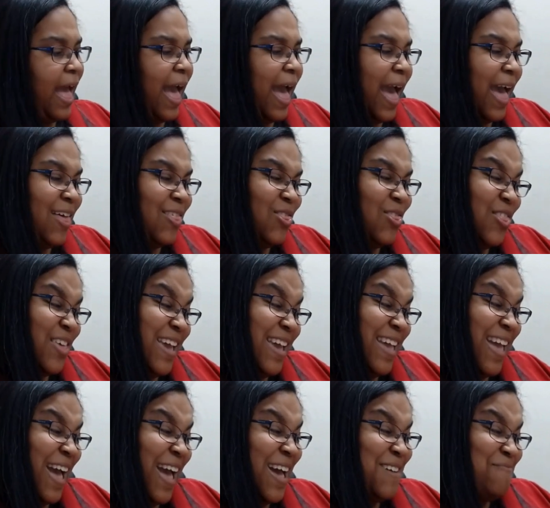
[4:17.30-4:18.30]
"I think
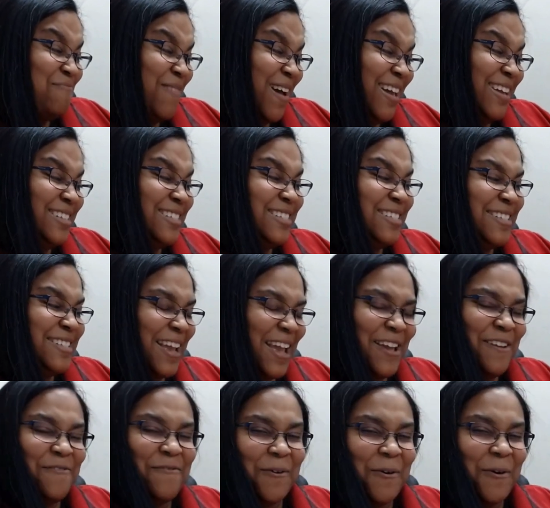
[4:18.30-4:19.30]
I might
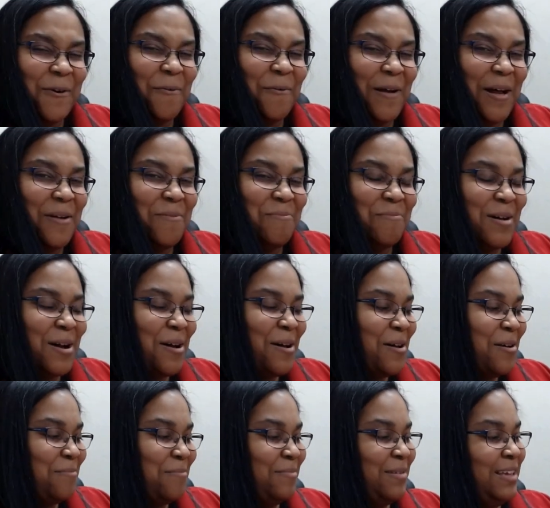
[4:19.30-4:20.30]
stay for a while,
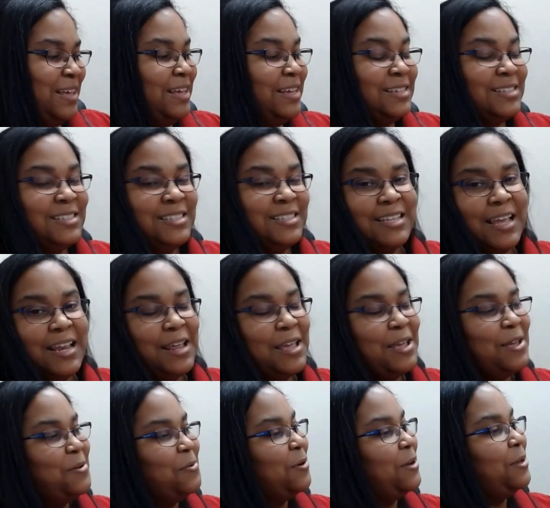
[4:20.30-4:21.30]
Mom," said
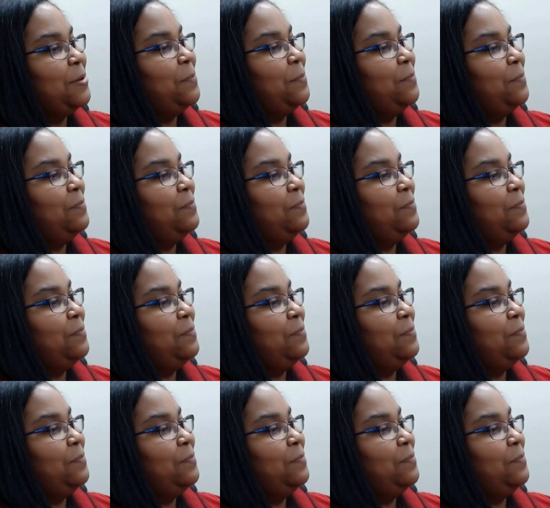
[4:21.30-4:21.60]
Henry.